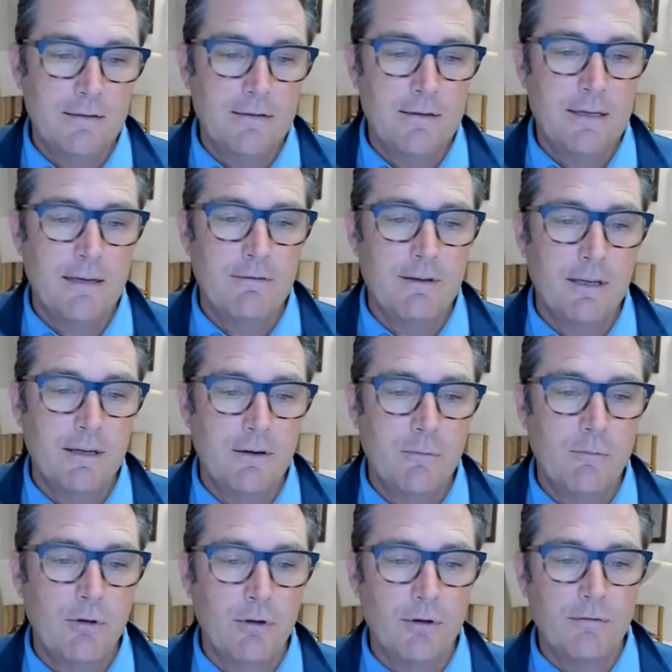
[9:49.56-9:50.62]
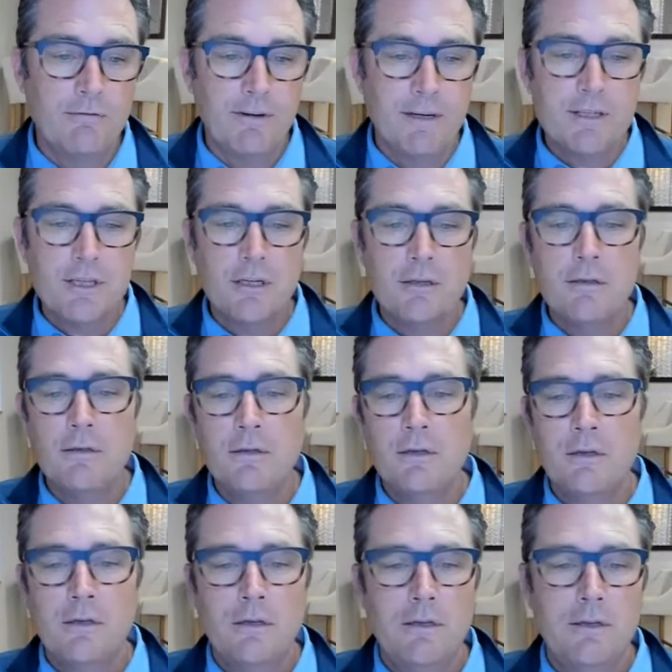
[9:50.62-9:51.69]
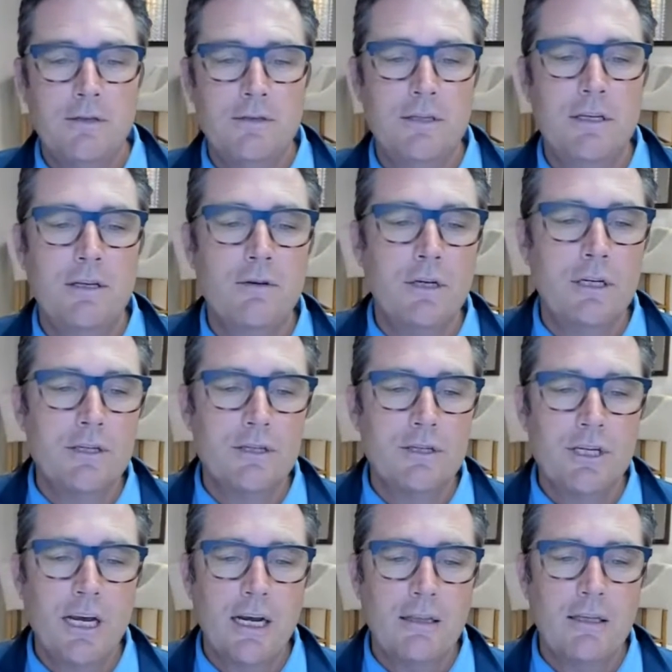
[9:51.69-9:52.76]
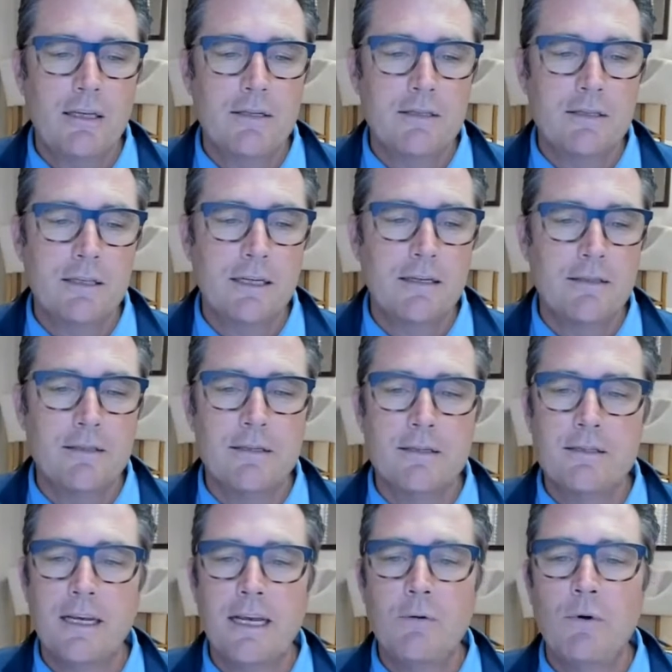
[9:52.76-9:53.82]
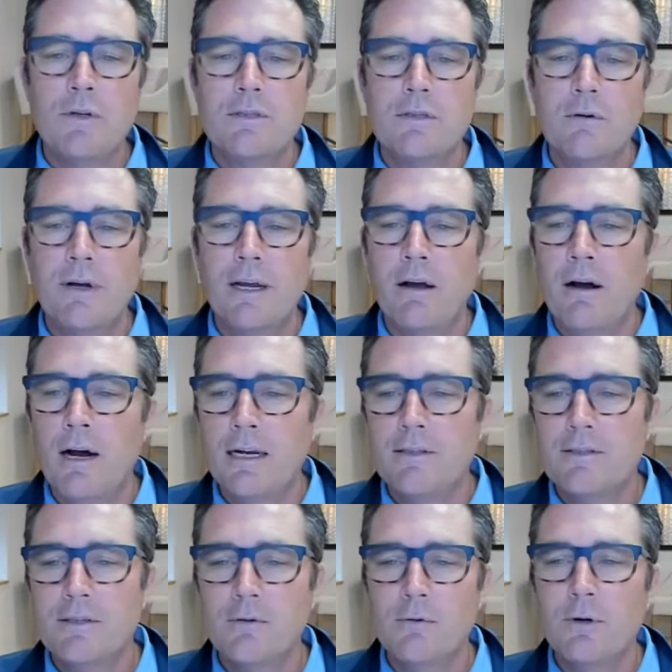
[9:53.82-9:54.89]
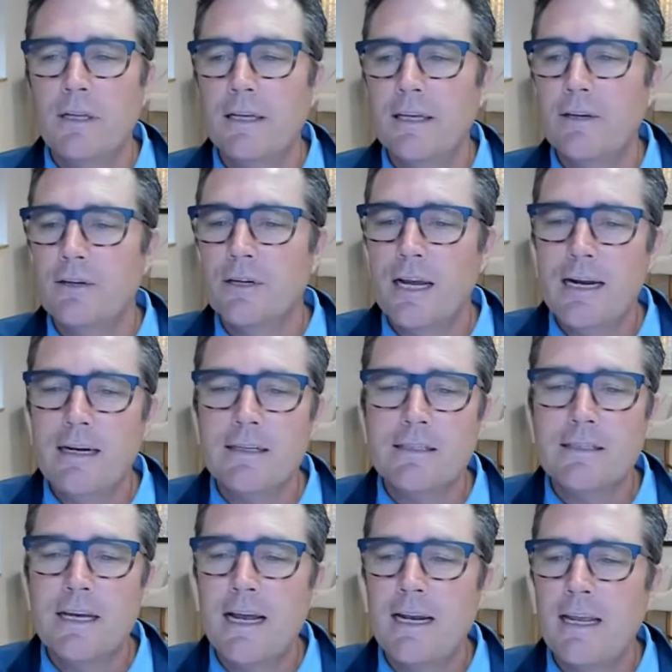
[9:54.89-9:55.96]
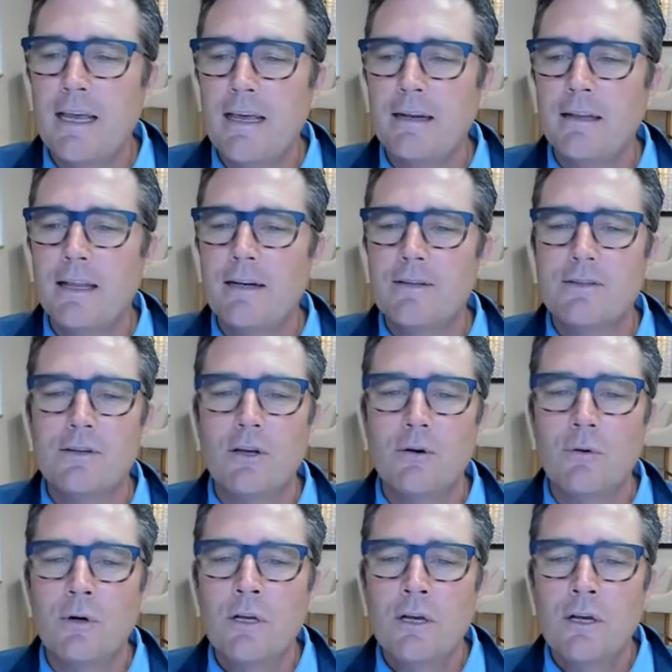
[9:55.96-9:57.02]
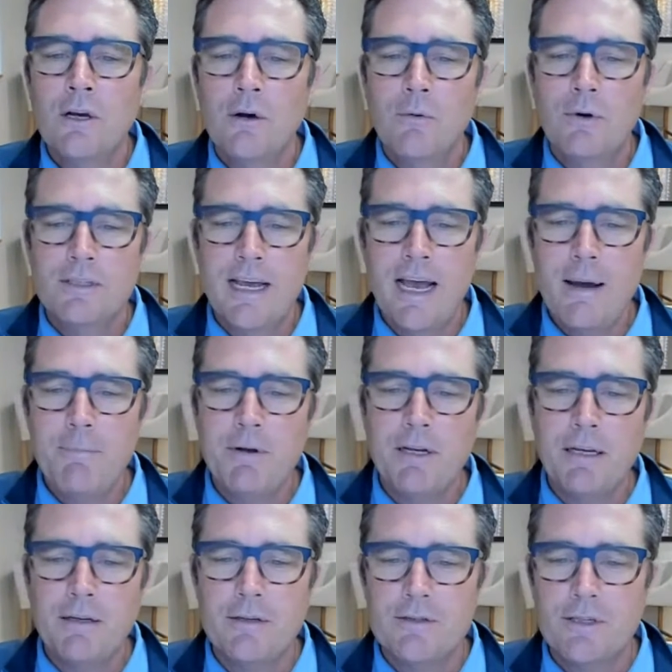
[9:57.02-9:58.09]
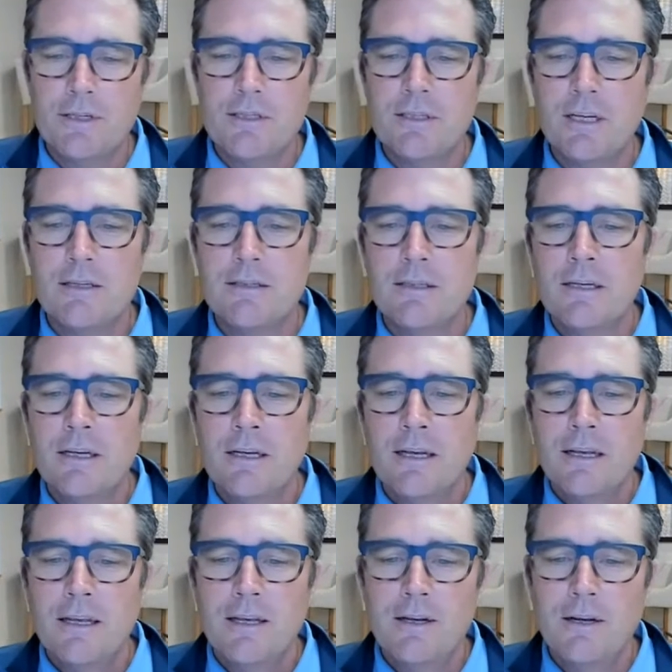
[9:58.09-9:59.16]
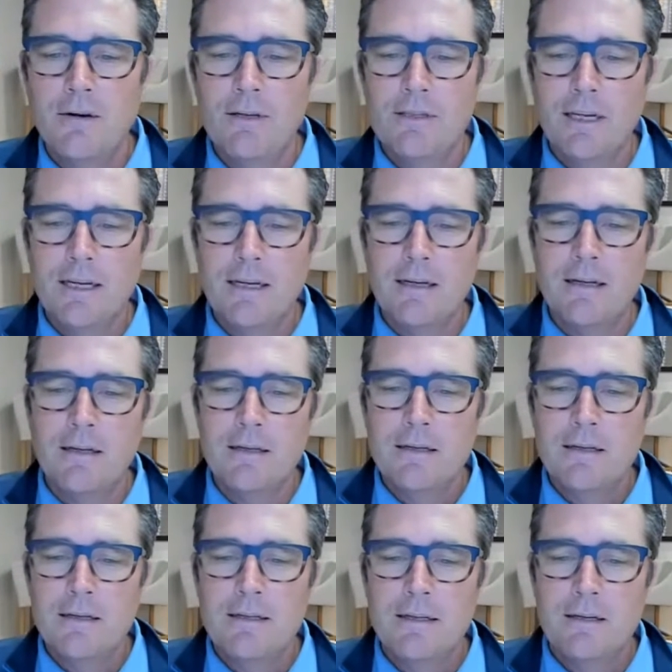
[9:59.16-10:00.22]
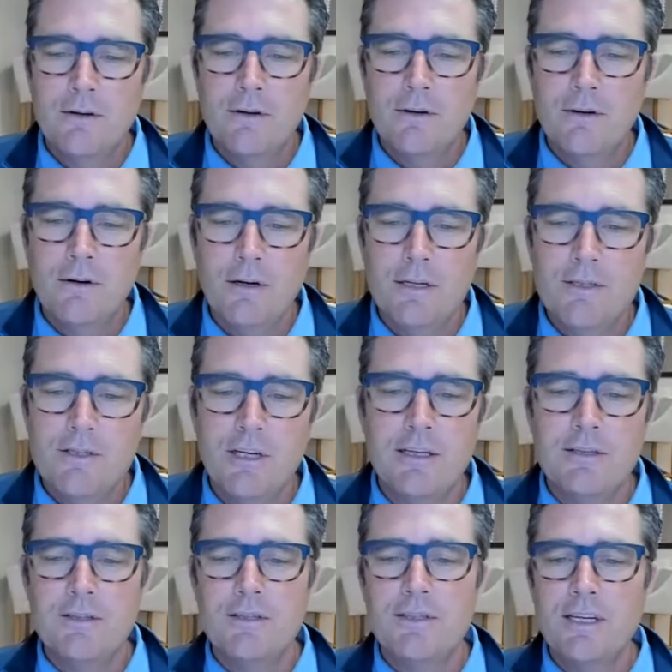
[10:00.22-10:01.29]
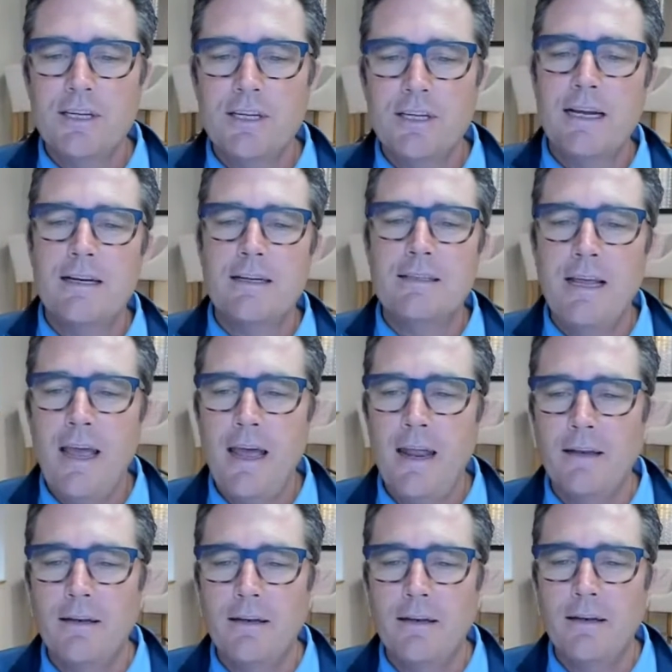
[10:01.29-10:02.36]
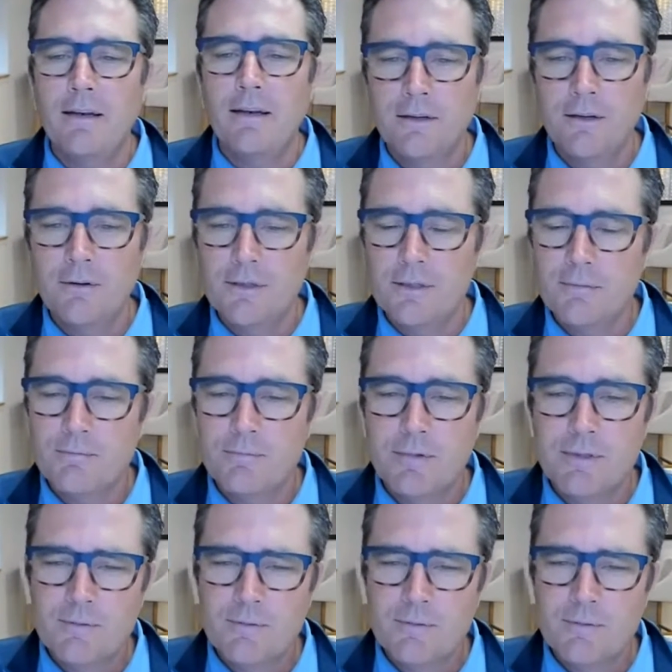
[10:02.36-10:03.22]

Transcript: giving her blurred vision. You see, you can check these things and say what's going on. So really, you're kind of signing in and let us know what's happening. And she says, You know, it's like her itching is 6 out of 10. You know, it's